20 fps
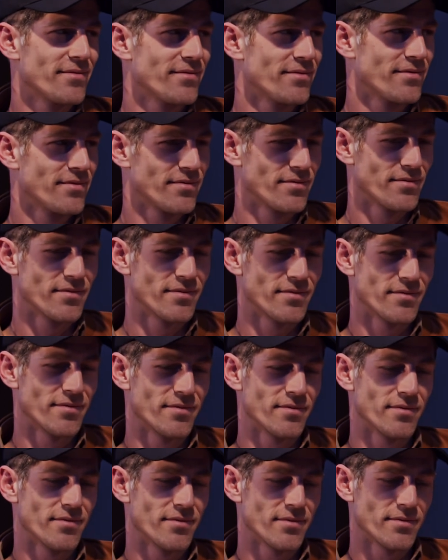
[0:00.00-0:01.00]

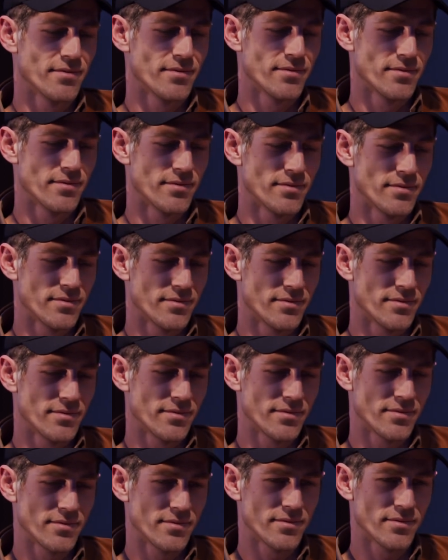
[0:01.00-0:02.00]

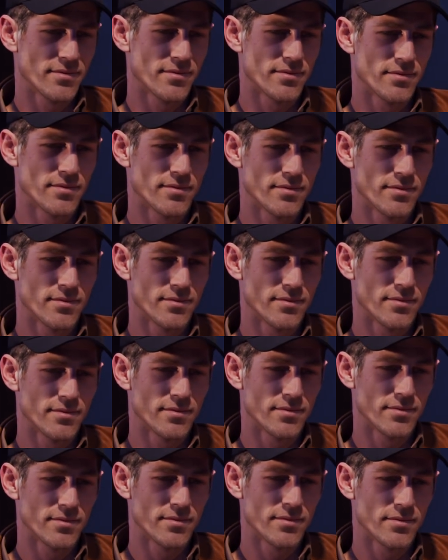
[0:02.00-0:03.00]

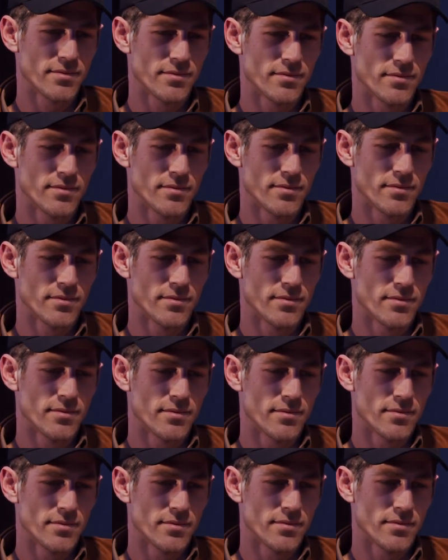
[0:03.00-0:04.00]

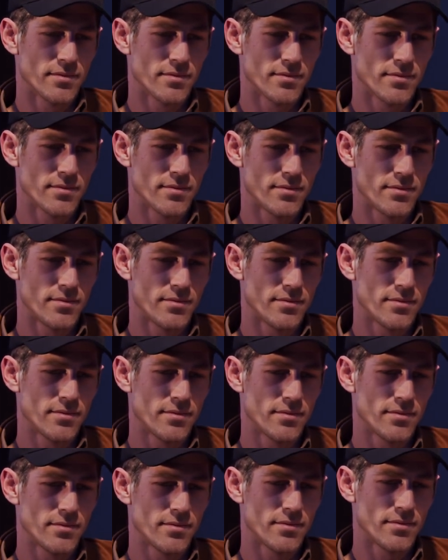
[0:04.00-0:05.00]

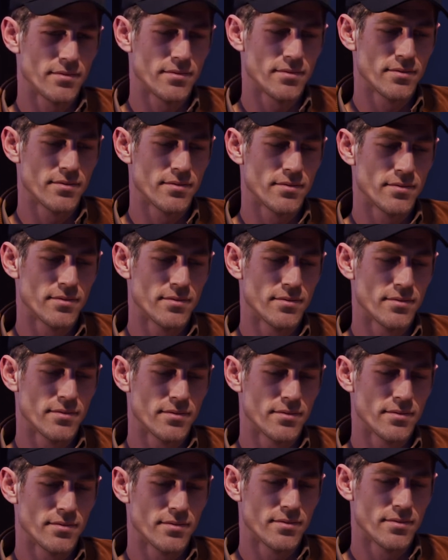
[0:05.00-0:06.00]

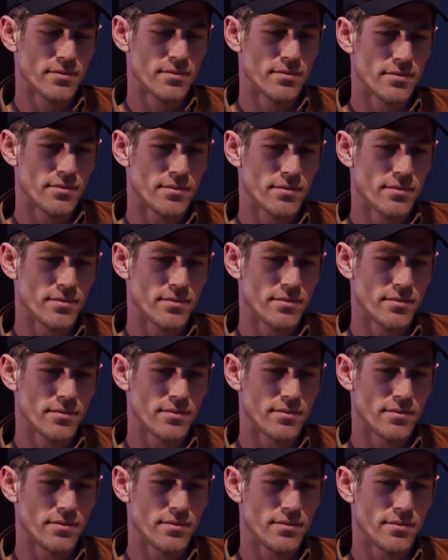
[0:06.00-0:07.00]

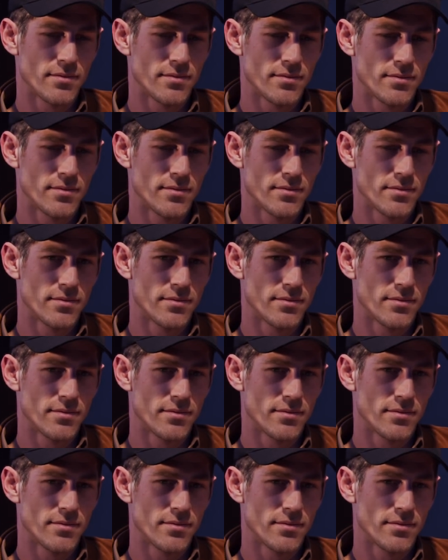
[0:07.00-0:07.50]
(not speaking)